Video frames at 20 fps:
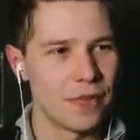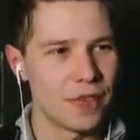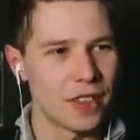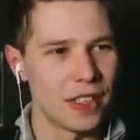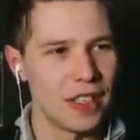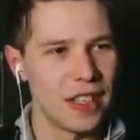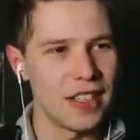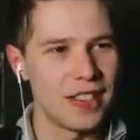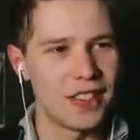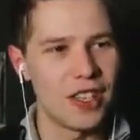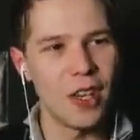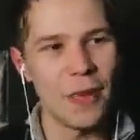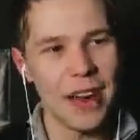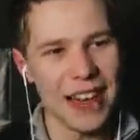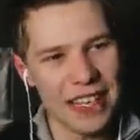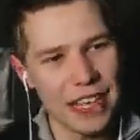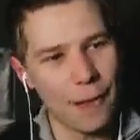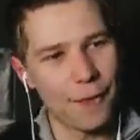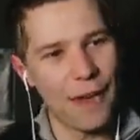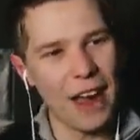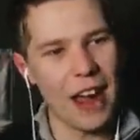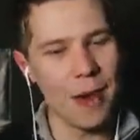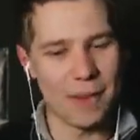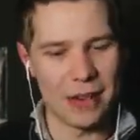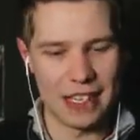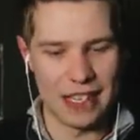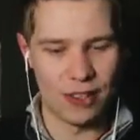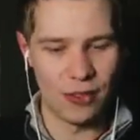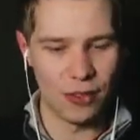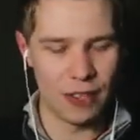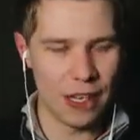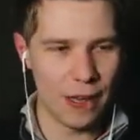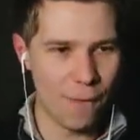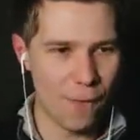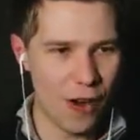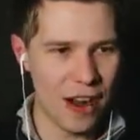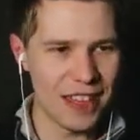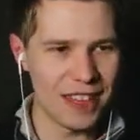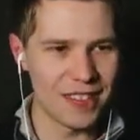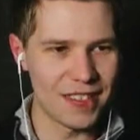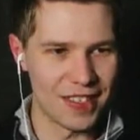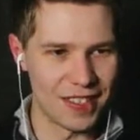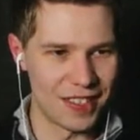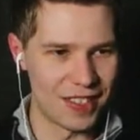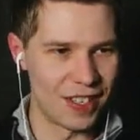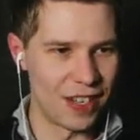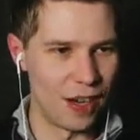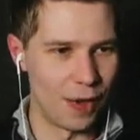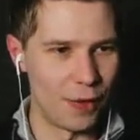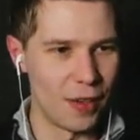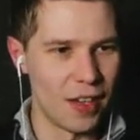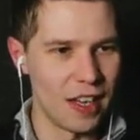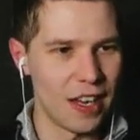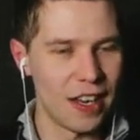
It's you and your family and all your friends and stuff.